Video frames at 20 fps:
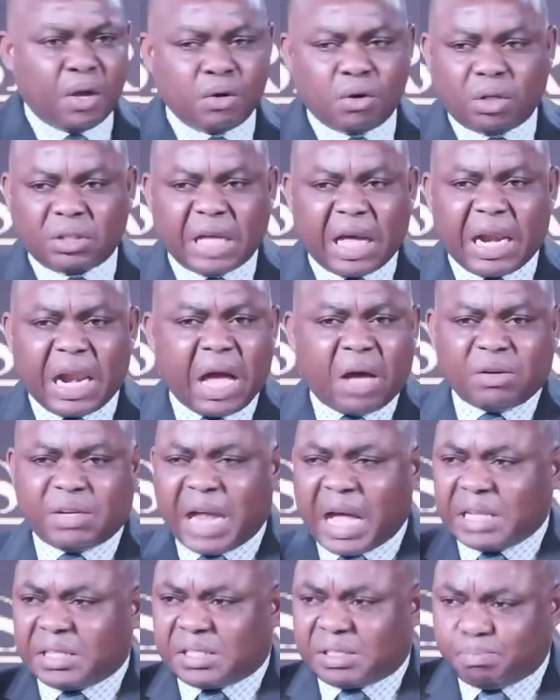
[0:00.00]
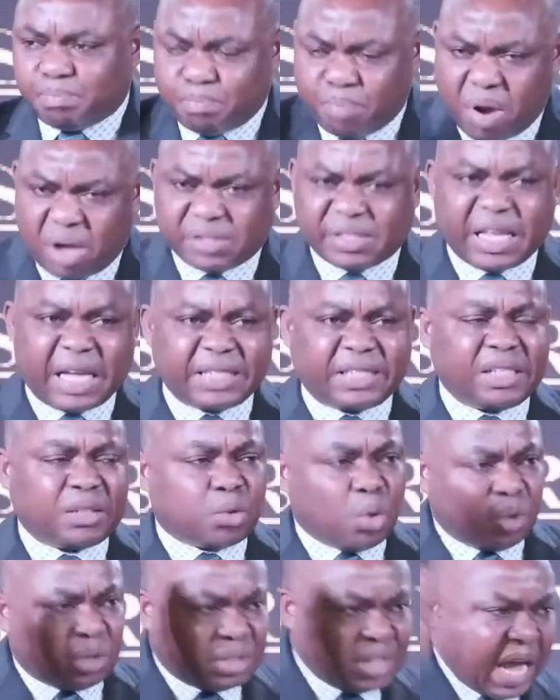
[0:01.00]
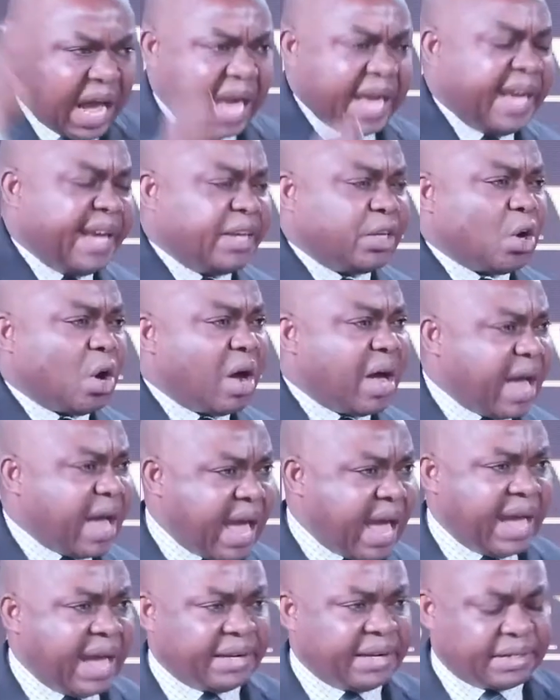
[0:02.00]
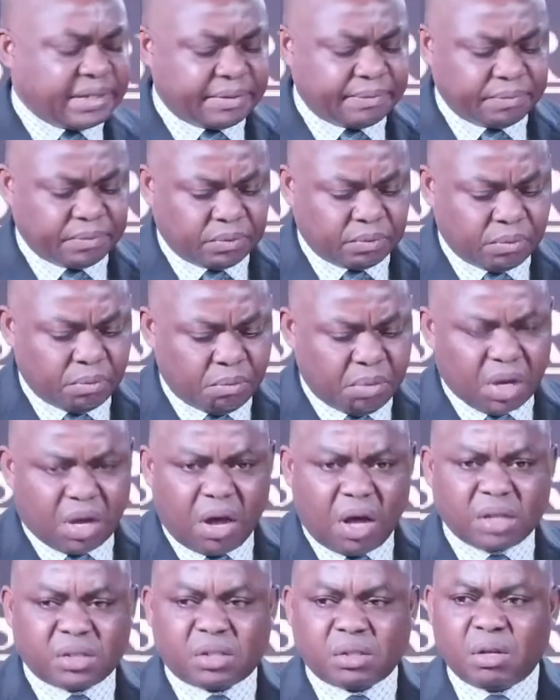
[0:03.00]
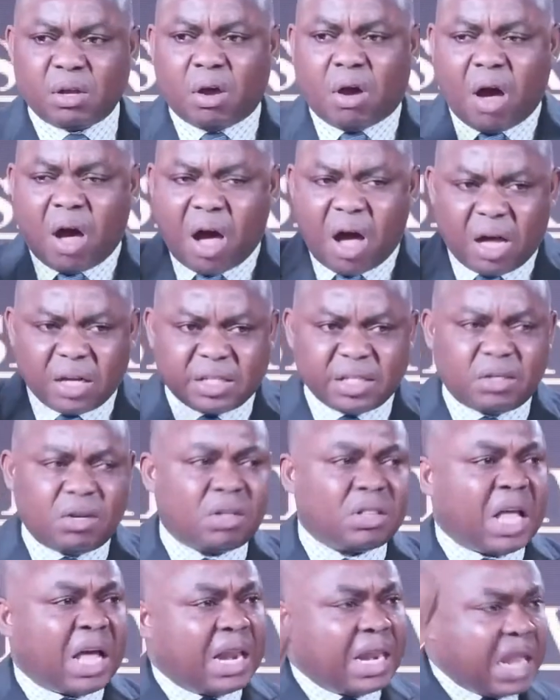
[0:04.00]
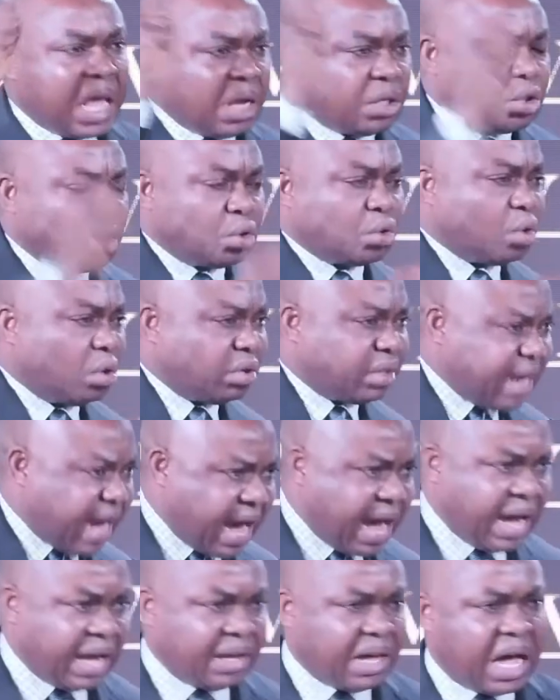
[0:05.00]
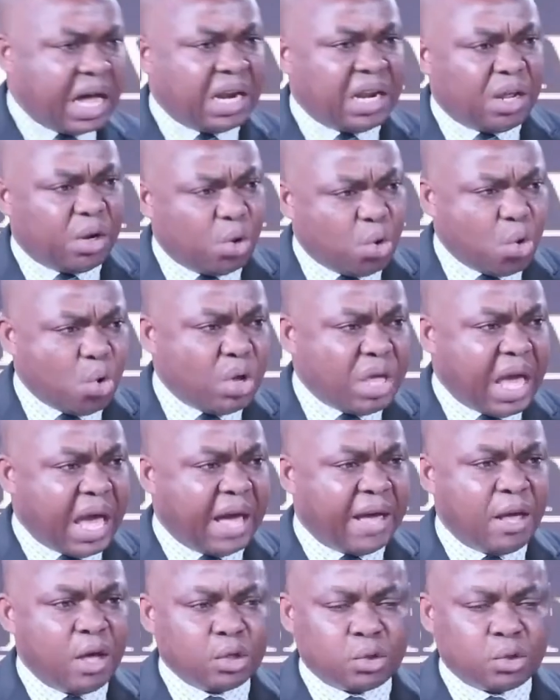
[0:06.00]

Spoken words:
Don't allow that mustard seed to die in your hand, because God did not allow you to die. Hallelujah.